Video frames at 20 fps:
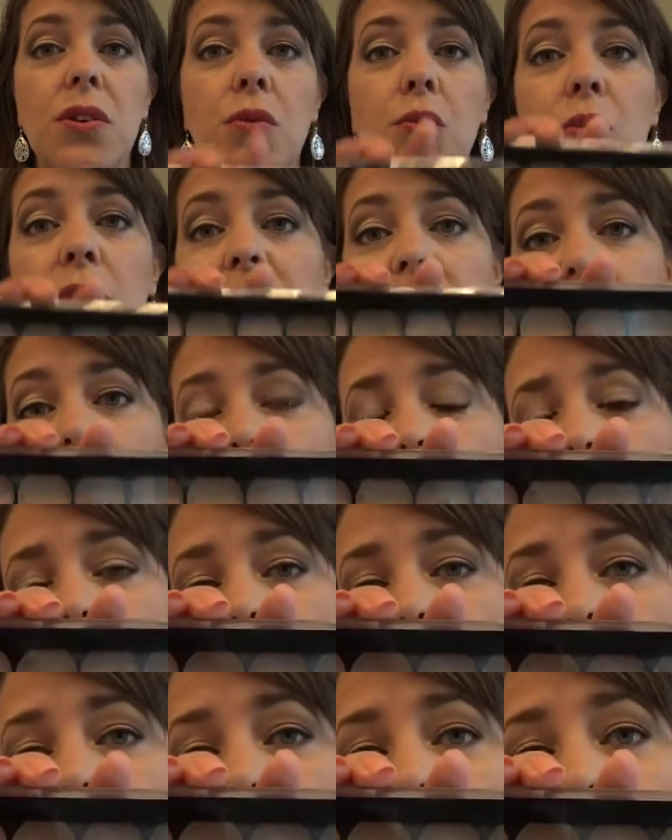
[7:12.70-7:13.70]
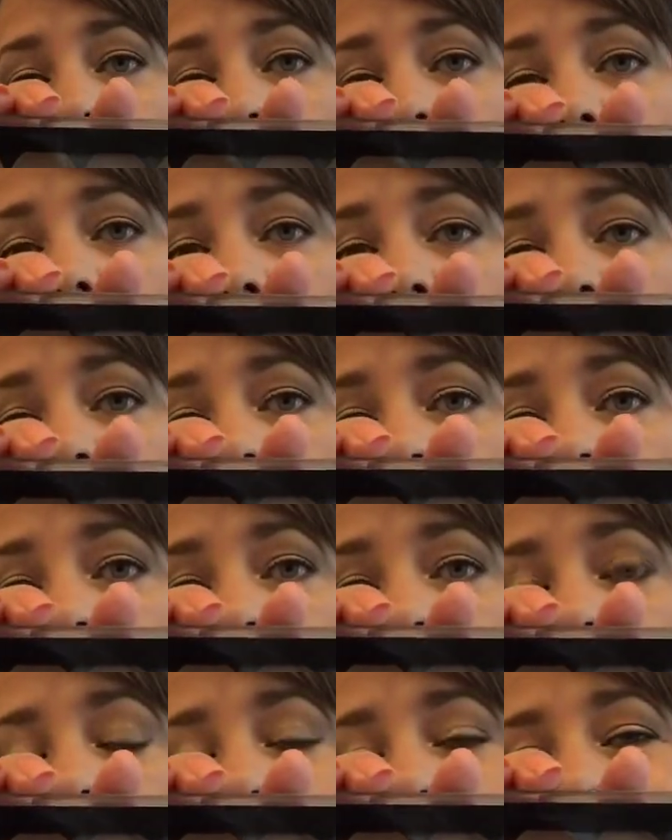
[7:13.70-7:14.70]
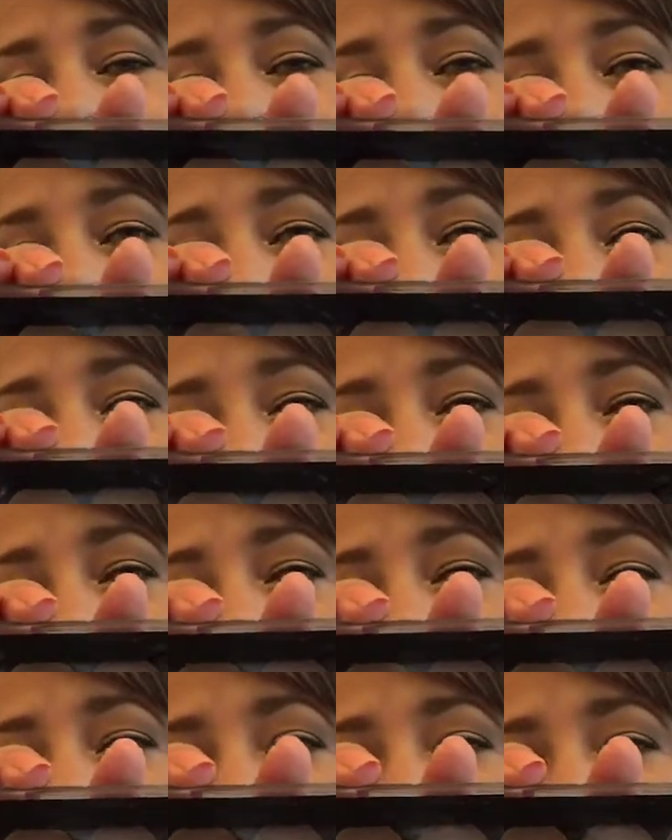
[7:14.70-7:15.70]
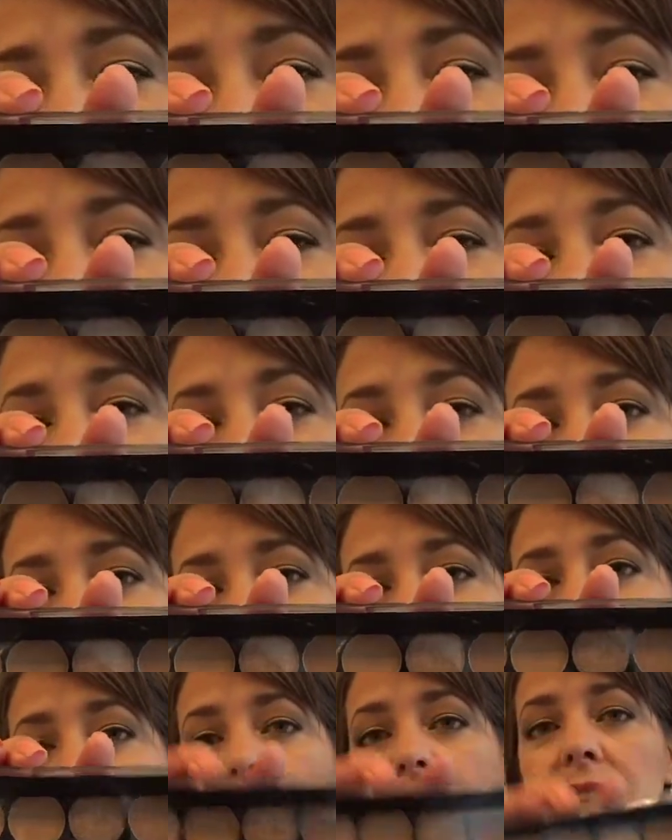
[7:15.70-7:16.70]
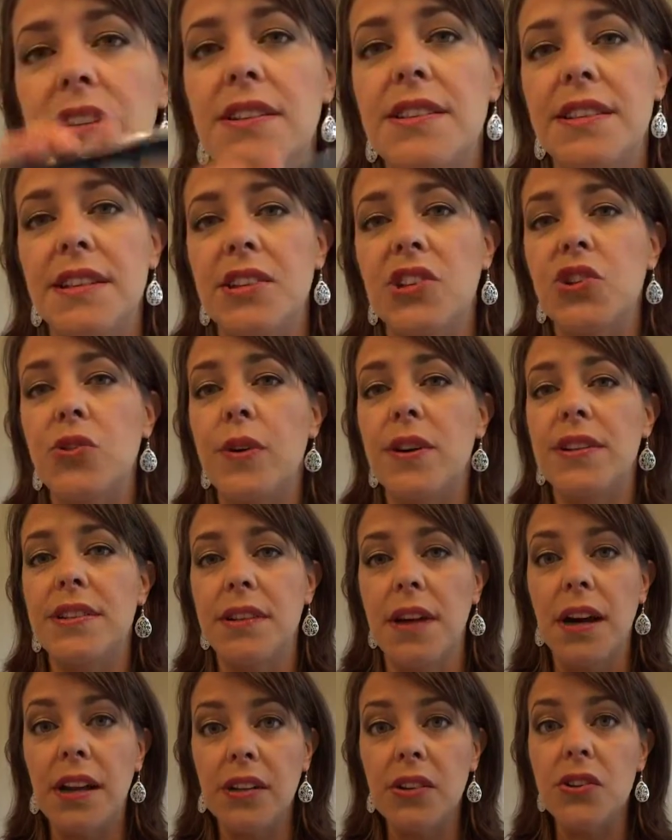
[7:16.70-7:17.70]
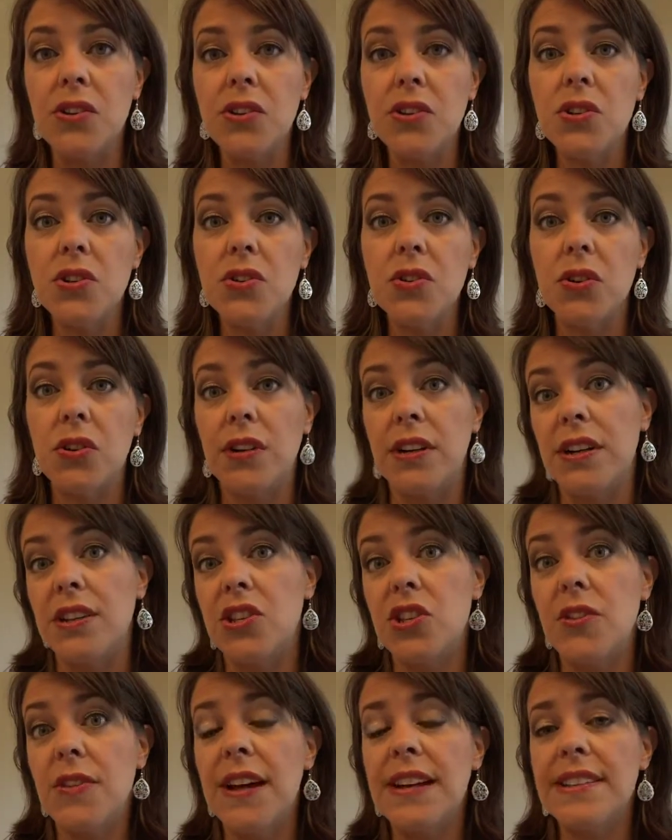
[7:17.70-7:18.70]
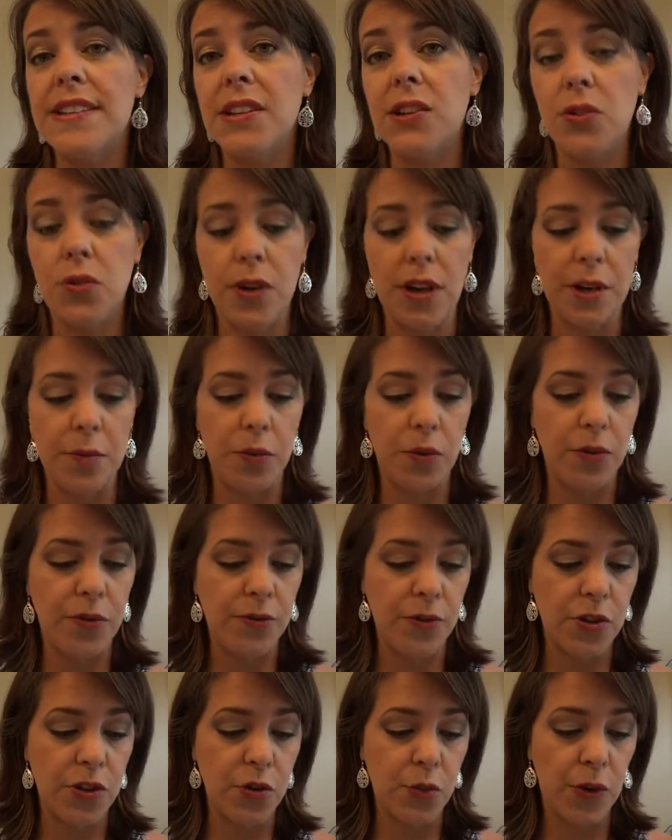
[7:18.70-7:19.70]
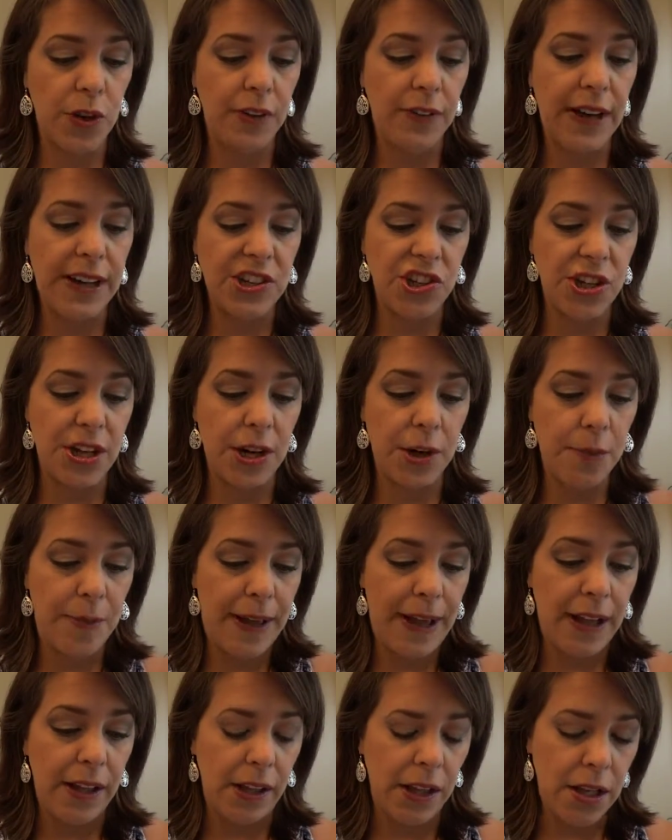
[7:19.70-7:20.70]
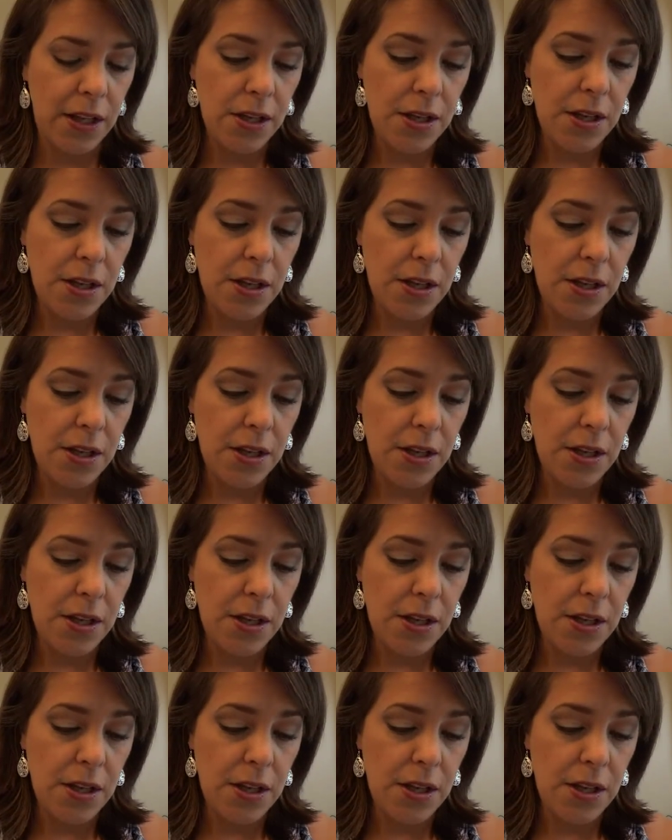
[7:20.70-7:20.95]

which, you know, equivalently is maybe a little over $6 US. All right, so that's incredible for 12 eyeshadow palette.